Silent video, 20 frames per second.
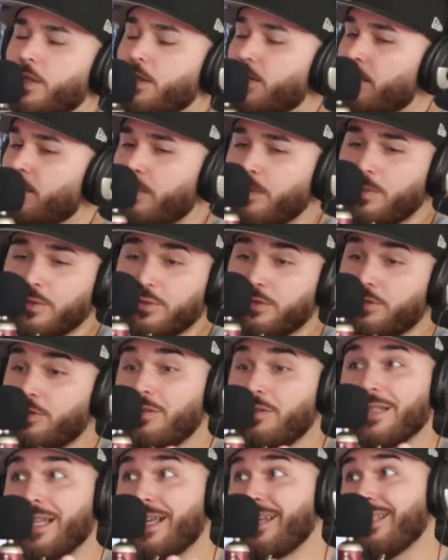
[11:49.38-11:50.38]
And some people just
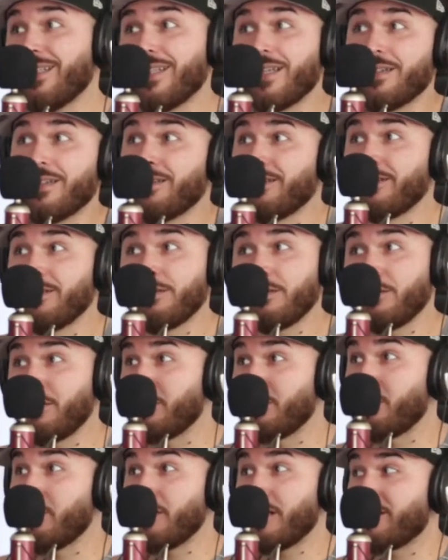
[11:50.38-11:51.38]
don't like that.
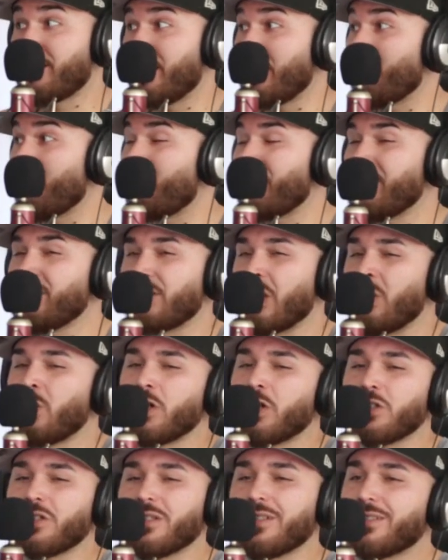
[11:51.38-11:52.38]
You know, they take offense. They
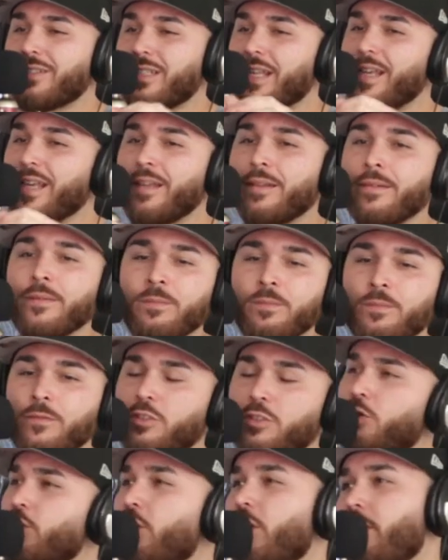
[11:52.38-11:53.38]
want you to stay
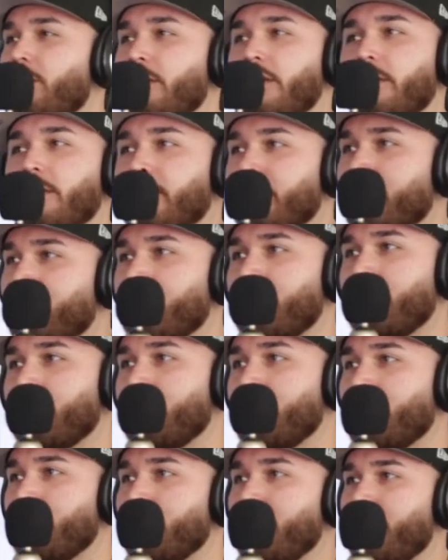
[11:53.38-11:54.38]
struggling.
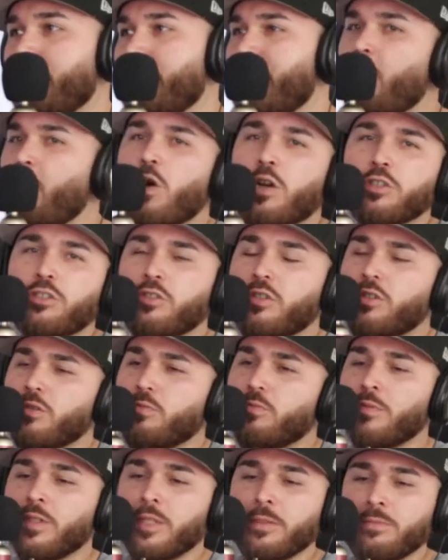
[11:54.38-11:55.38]
They want you
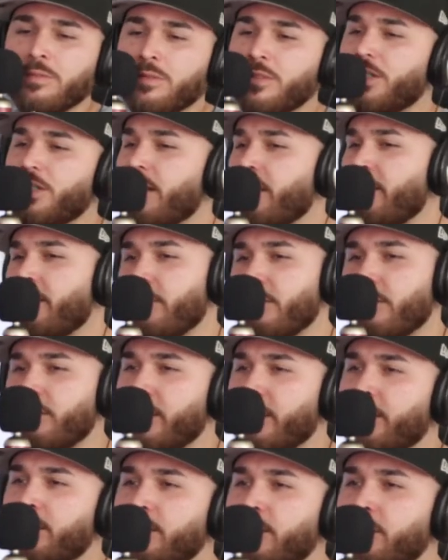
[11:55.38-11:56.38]
to sit here
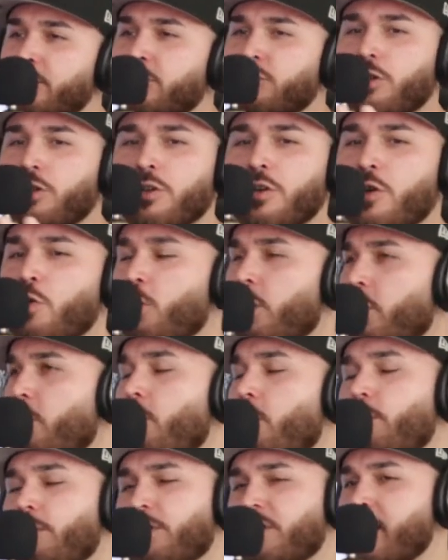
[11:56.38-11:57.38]
and, and struggle and work
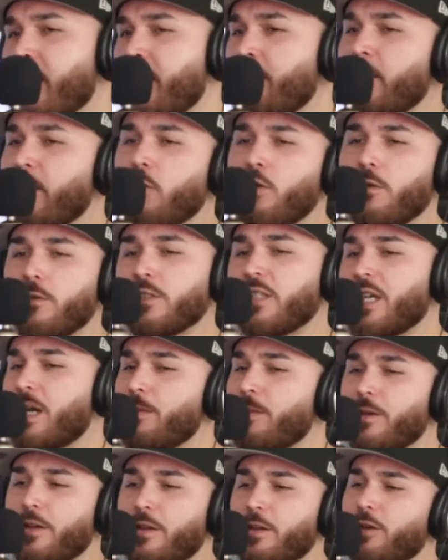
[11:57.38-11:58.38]
overtime and
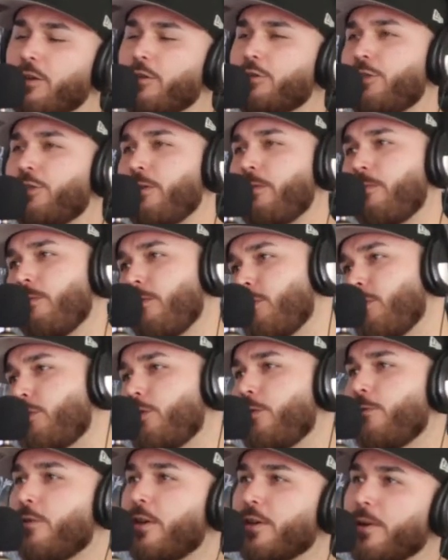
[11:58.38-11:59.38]
overtime and, and hurt and
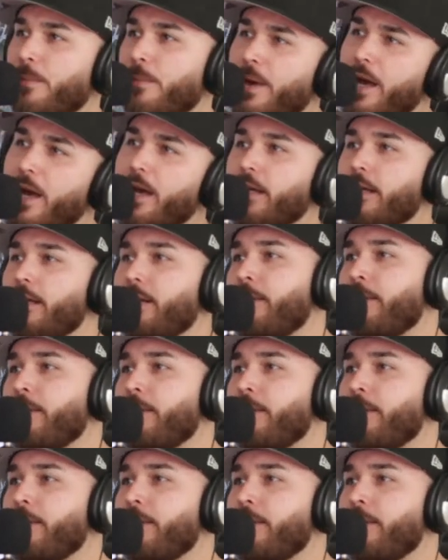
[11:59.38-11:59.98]
hurt your fucking back